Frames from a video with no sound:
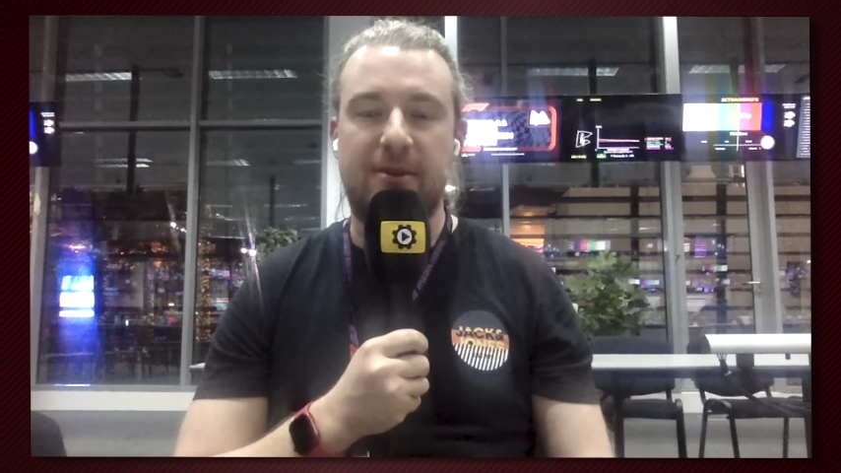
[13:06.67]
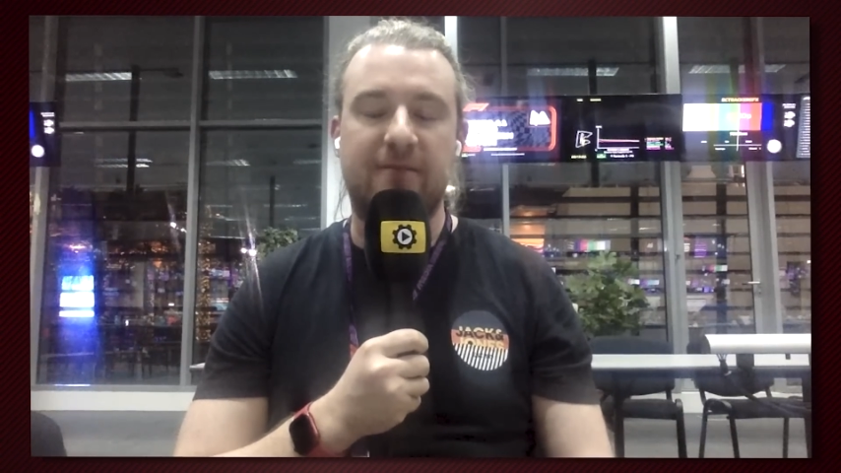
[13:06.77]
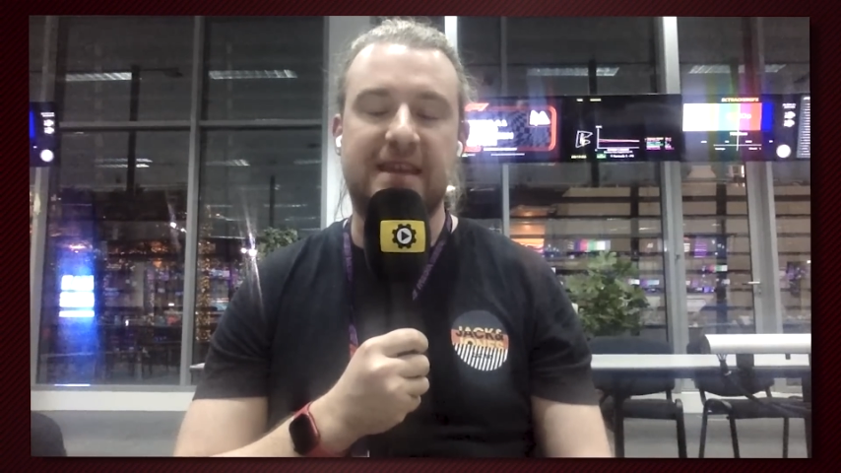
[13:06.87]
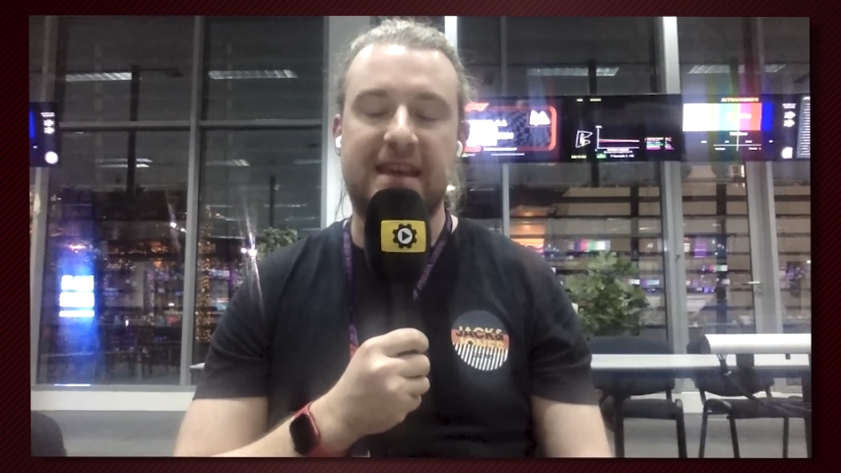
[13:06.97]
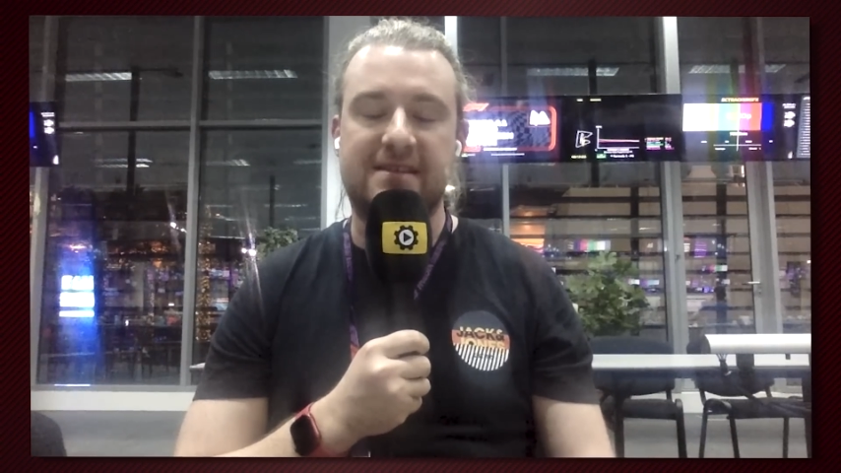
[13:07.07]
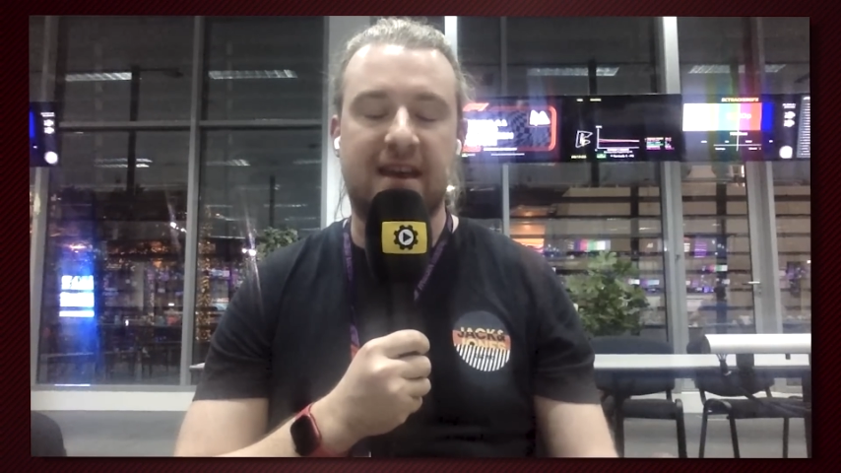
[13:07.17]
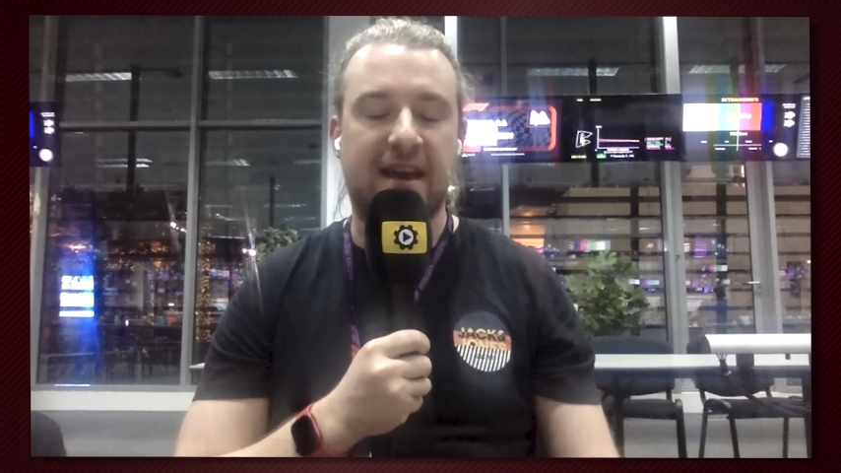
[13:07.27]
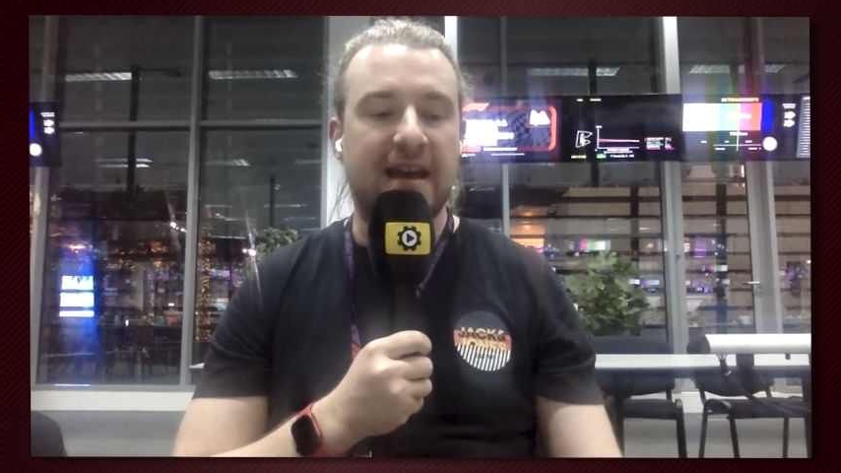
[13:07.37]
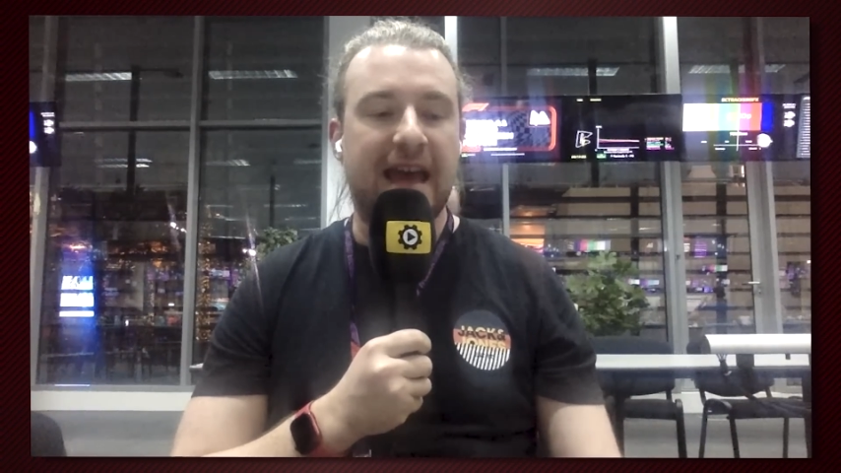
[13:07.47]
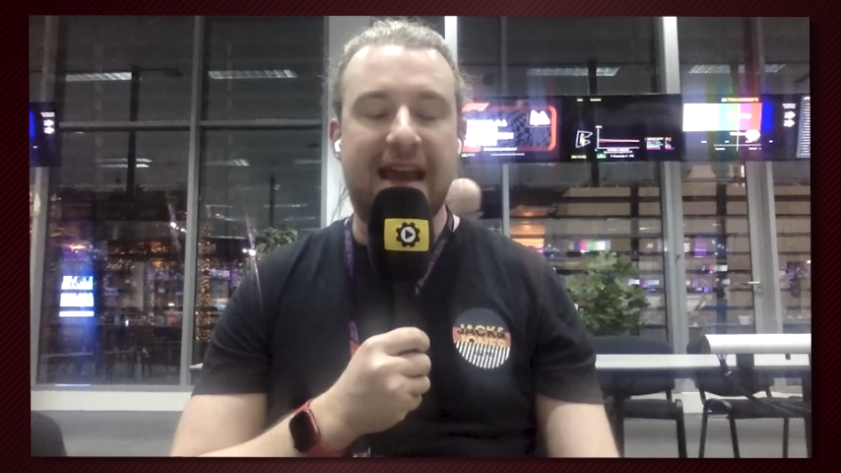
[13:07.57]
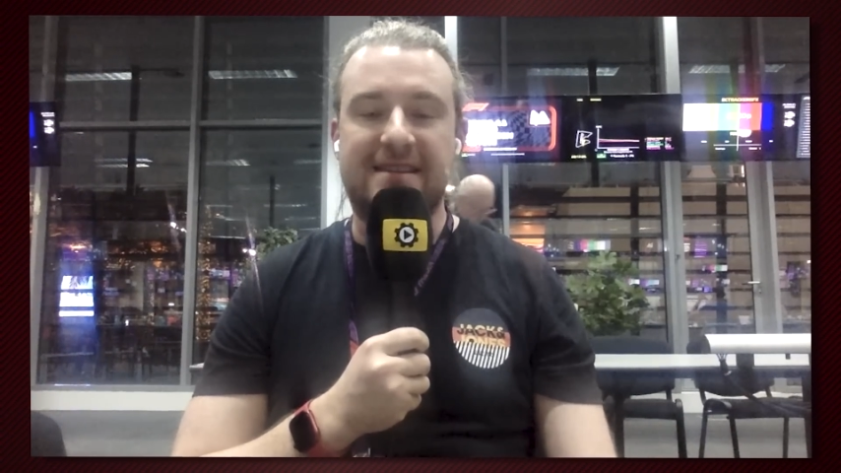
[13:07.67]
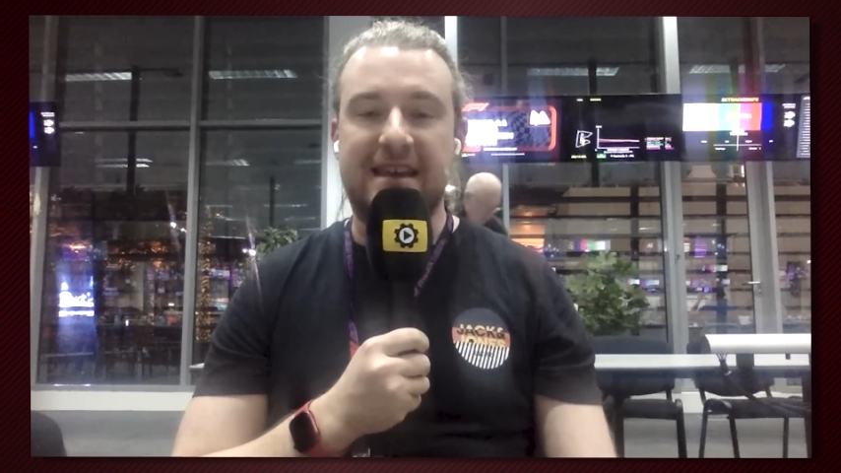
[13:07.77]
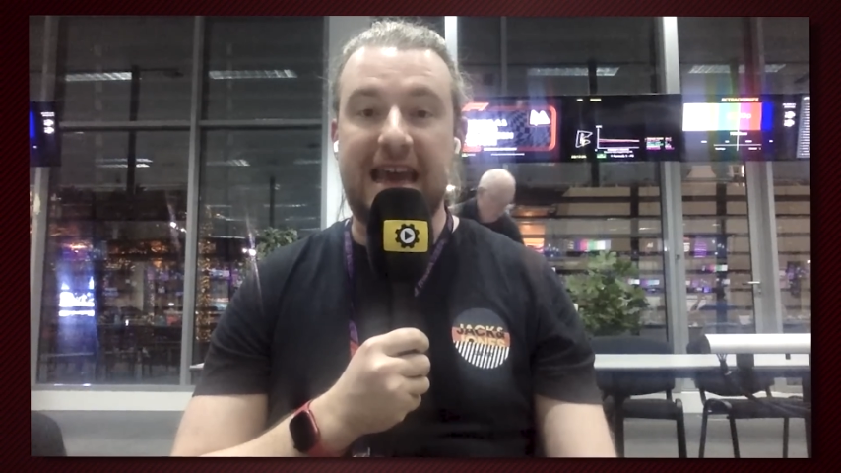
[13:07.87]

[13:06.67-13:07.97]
but obviously it's a